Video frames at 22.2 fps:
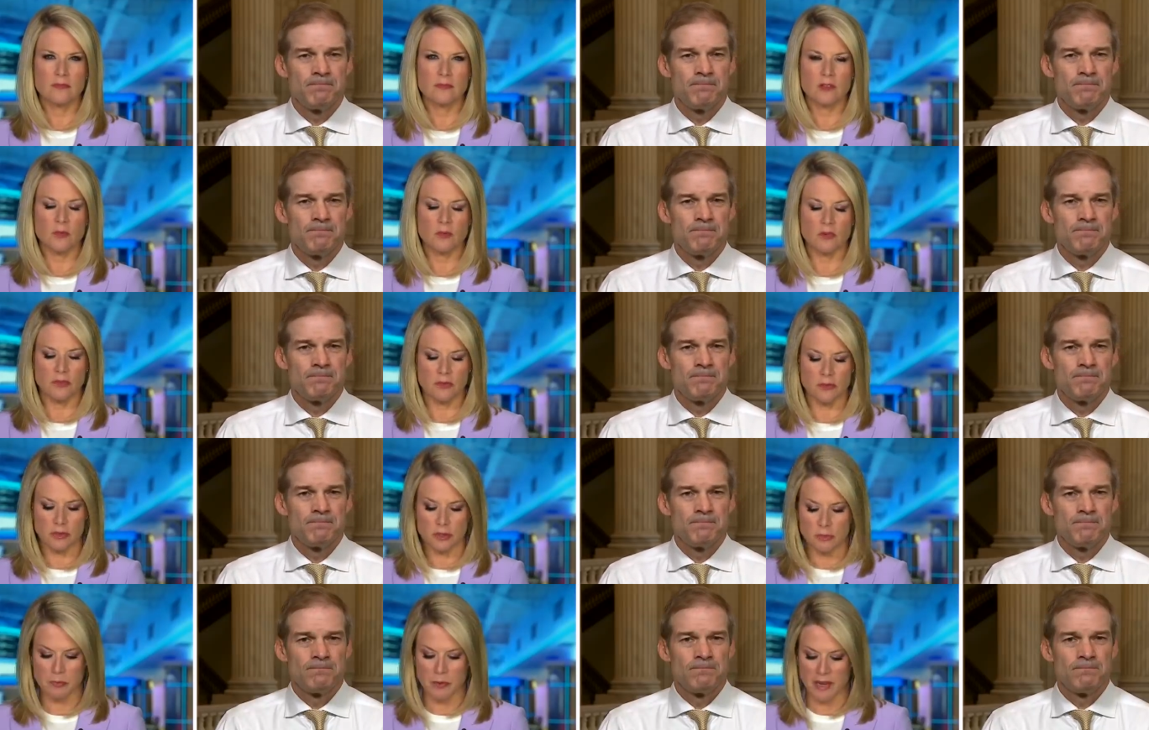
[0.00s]

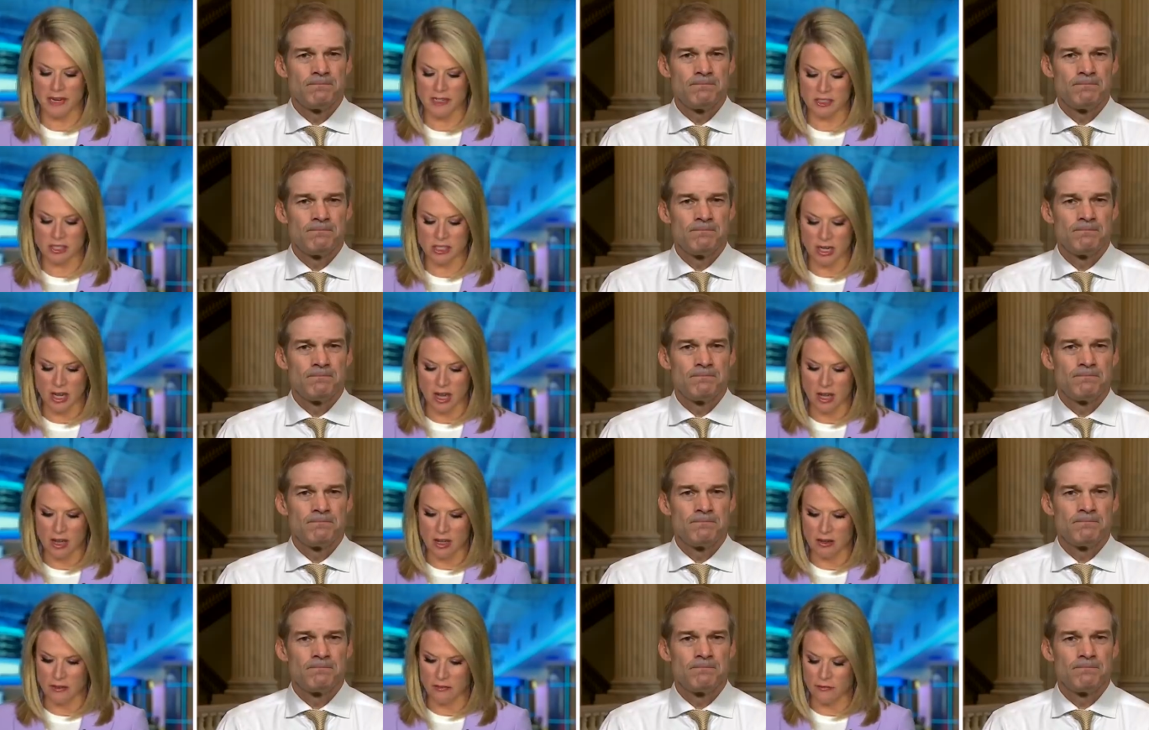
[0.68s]
Speaker 1: With respect
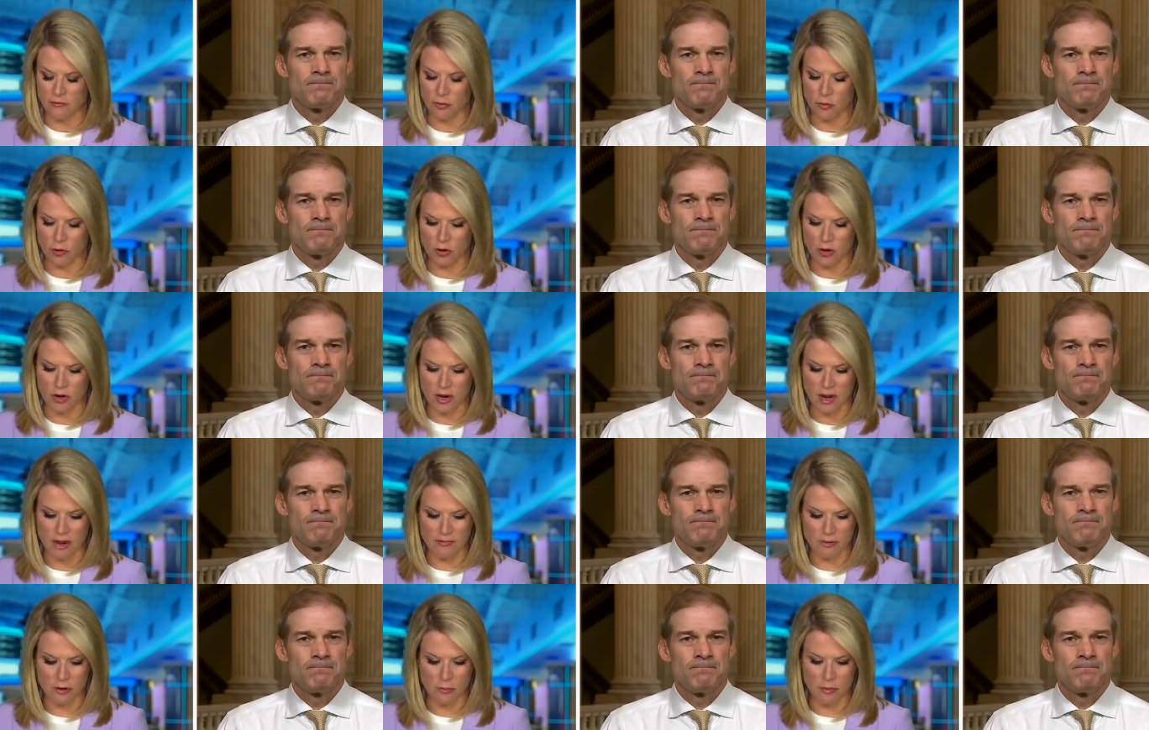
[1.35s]
uh,
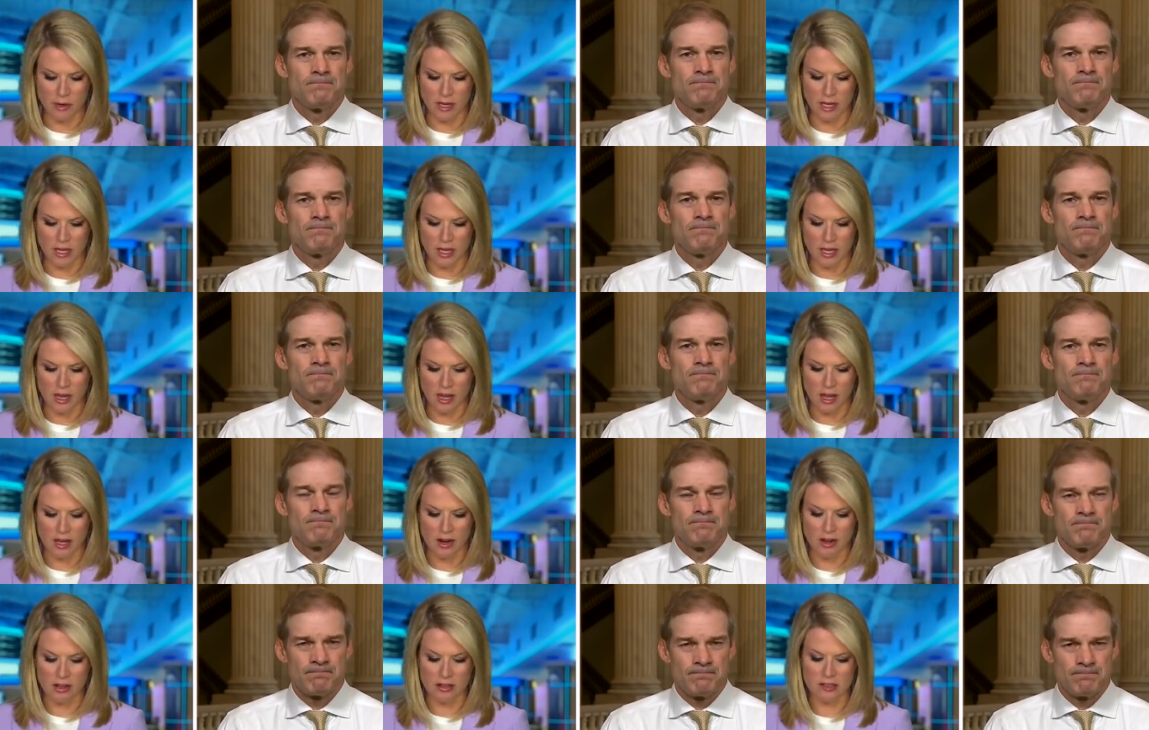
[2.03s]
for
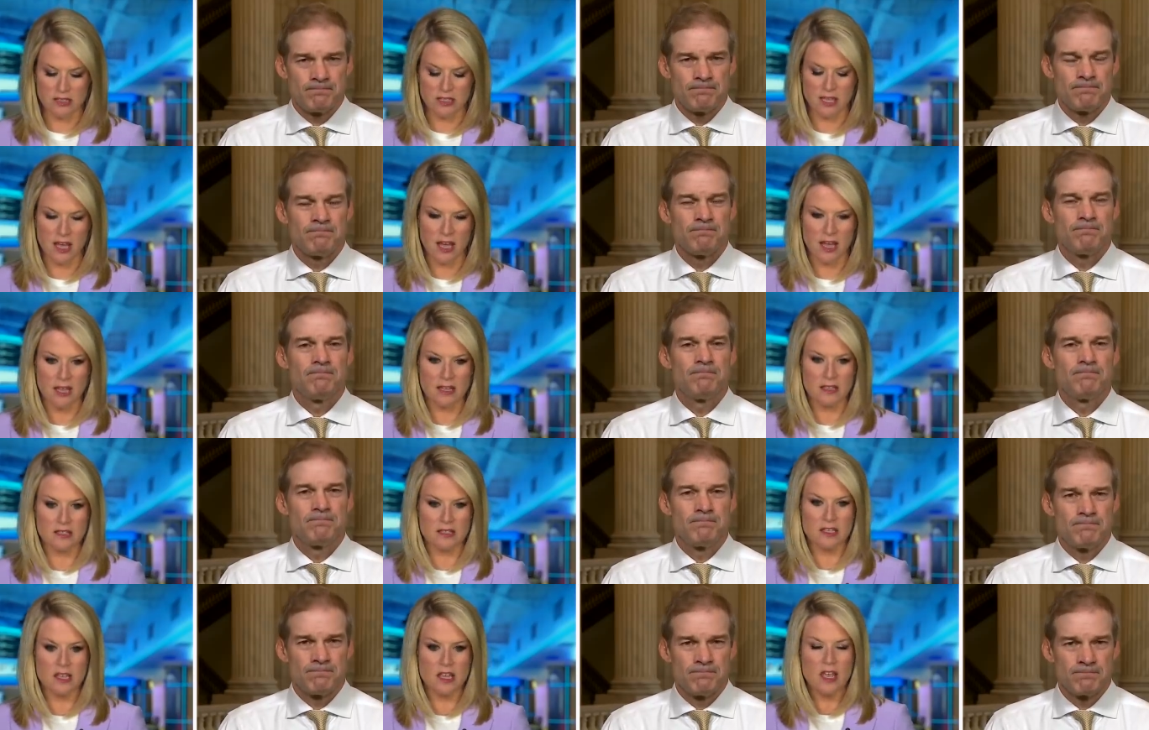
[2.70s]
everybody on all
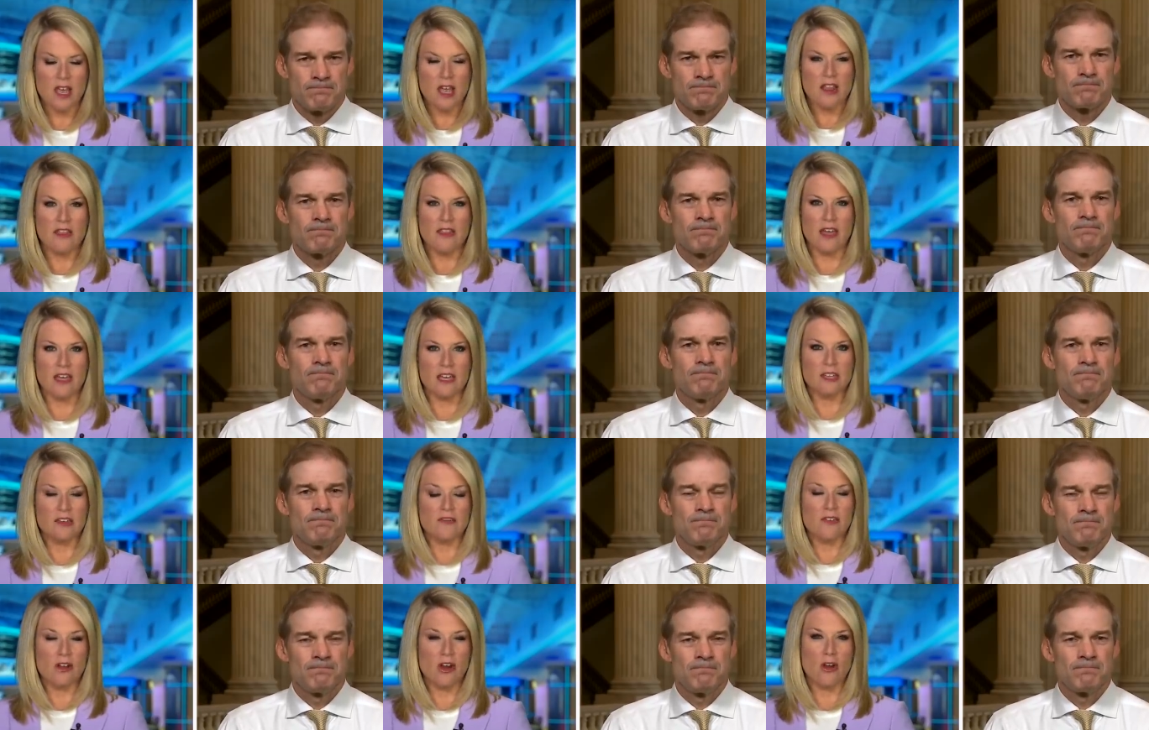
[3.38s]
sides,
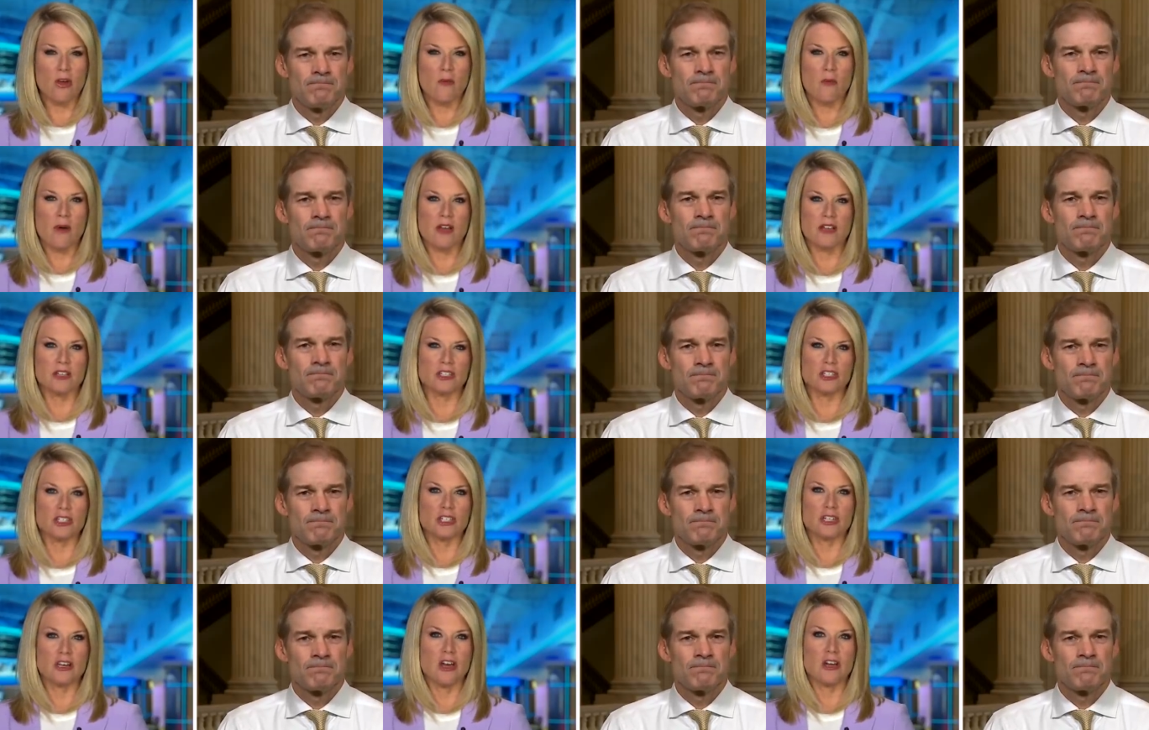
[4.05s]
thank you very
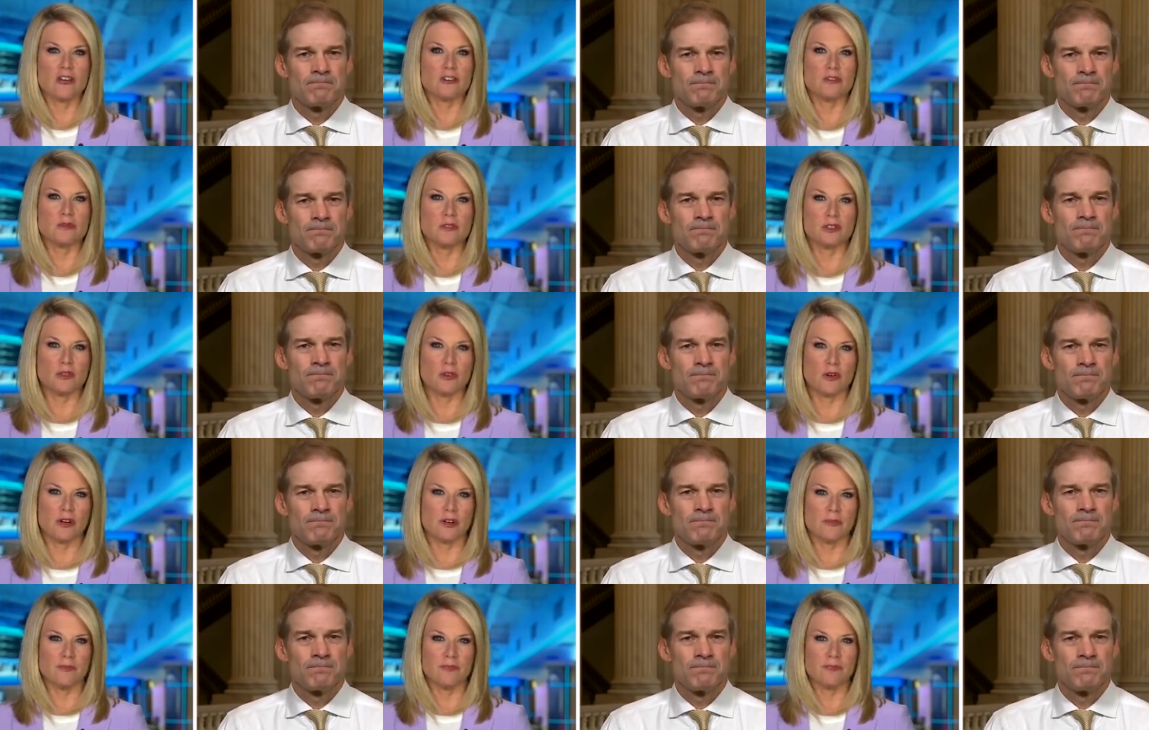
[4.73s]
much, Congressman
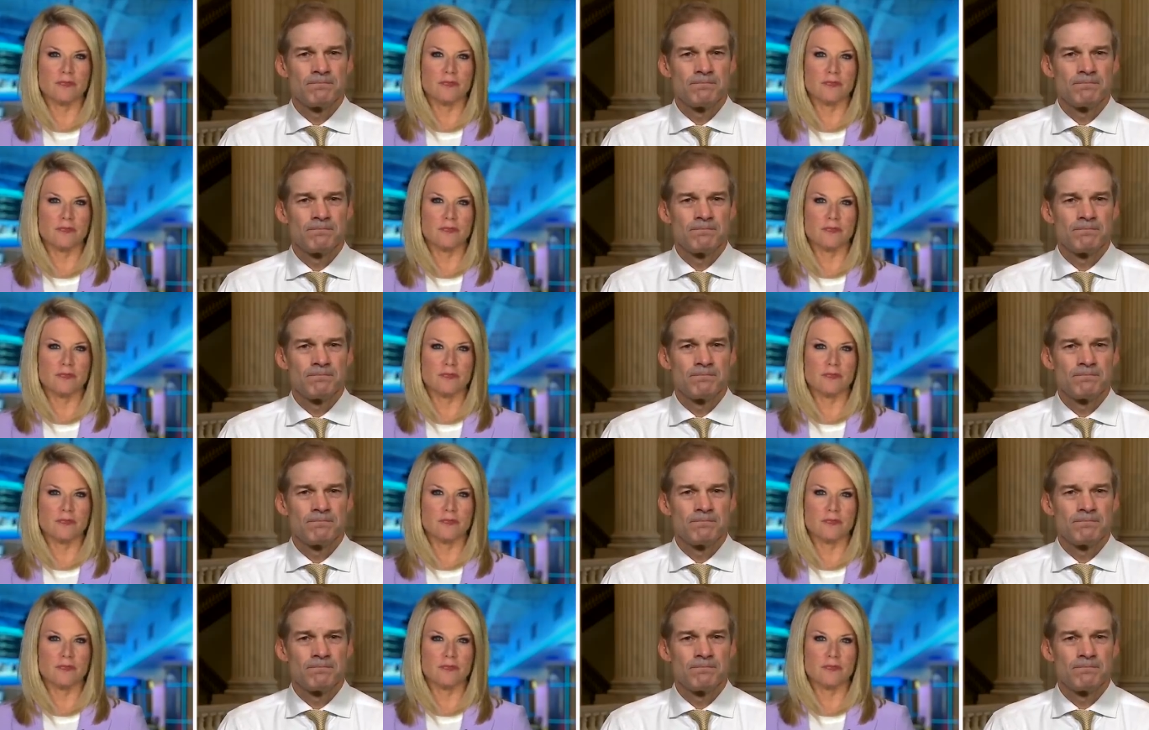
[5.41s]
Jordan.